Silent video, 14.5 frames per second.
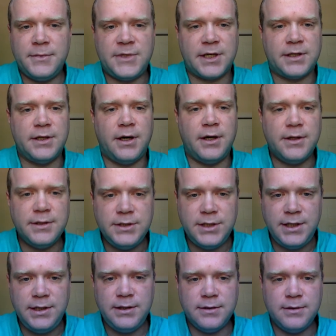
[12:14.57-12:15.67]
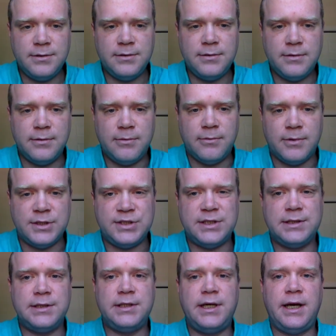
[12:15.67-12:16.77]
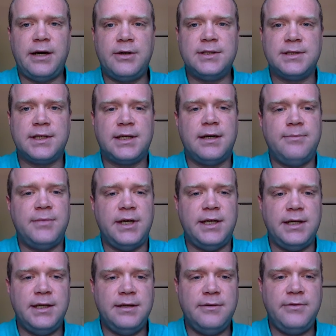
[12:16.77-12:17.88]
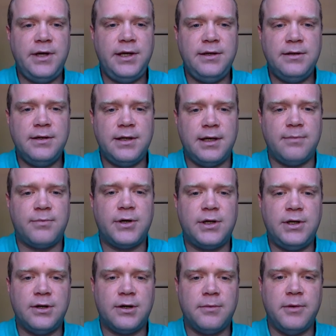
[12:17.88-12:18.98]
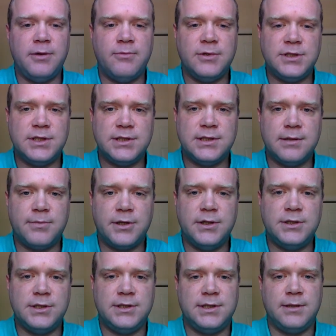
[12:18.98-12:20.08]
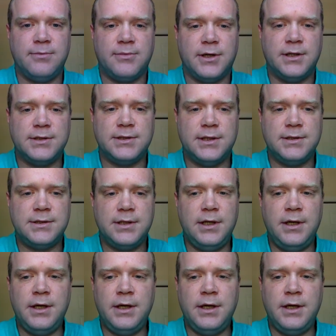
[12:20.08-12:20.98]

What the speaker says: technology, which is how does the company innovate, and procurement, which is the purchasing process.